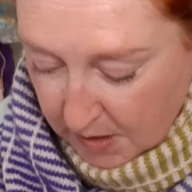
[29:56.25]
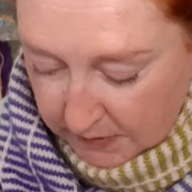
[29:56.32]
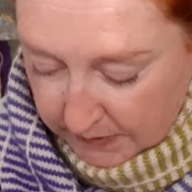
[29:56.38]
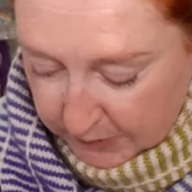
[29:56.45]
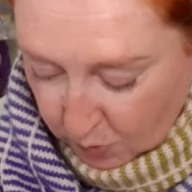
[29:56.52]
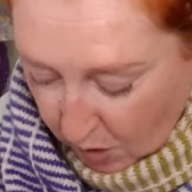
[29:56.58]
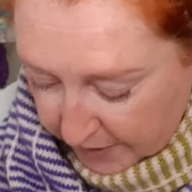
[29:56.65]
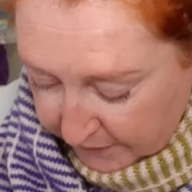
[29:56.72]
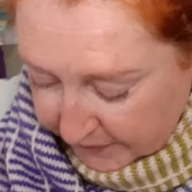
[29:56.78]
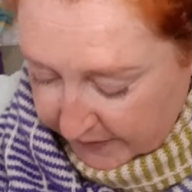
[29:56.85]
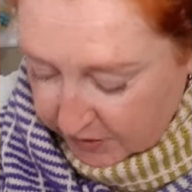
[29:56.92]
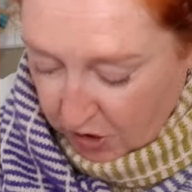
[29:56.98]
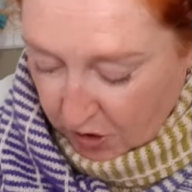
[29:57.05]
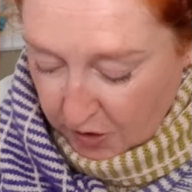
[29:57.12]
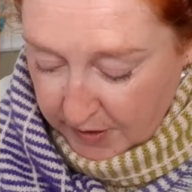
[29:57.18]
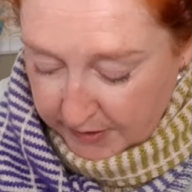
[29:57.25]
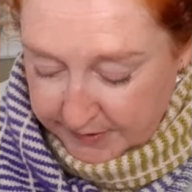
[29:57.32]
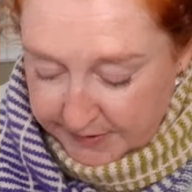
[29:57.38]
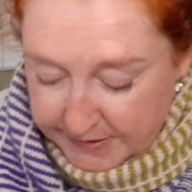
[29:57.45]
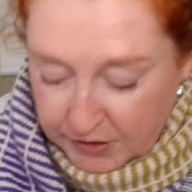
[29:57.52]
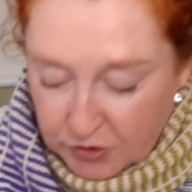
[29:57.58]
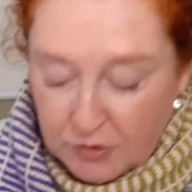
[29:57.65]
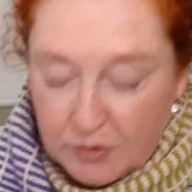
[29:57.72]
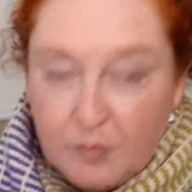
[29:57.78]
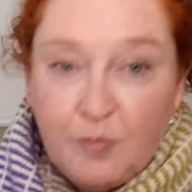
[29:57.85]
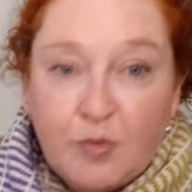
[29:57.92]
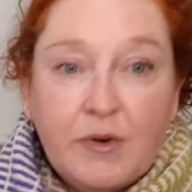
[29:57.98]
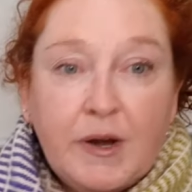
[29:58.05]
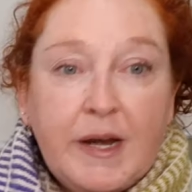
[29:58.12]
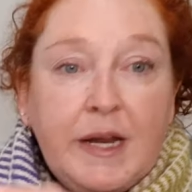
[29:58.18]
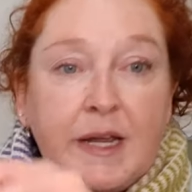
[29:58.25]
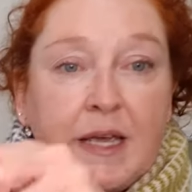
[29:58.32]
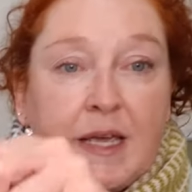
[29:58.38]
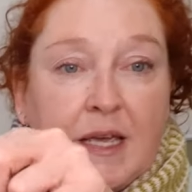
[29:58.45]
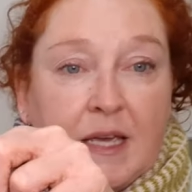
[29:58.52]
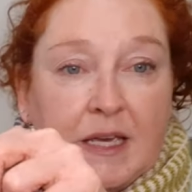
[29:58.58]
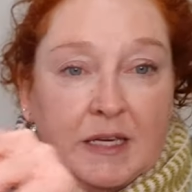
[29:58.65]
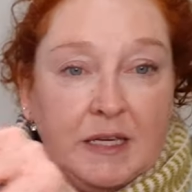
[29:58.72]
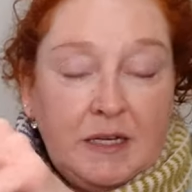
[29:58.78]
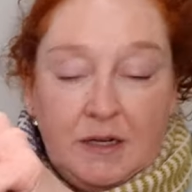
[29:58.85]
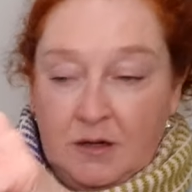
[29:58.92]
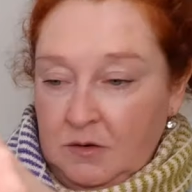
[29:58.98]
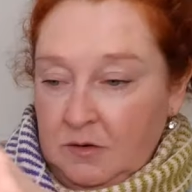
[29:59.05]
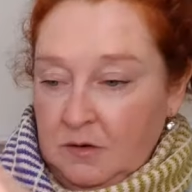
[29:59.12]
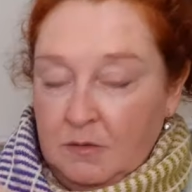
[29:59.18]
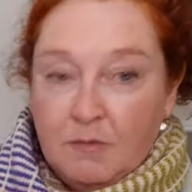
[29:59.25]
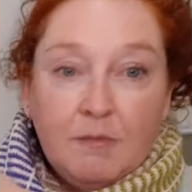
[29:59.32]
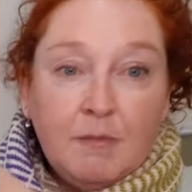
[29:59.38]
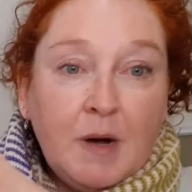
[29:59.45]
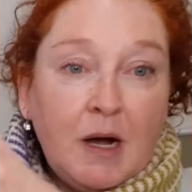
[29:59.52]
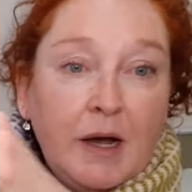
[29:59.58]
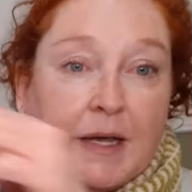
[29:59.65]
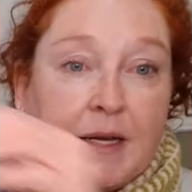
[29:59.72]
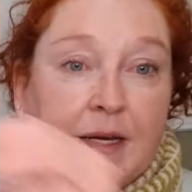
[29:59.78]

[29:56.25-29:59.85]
So I've started to bring in my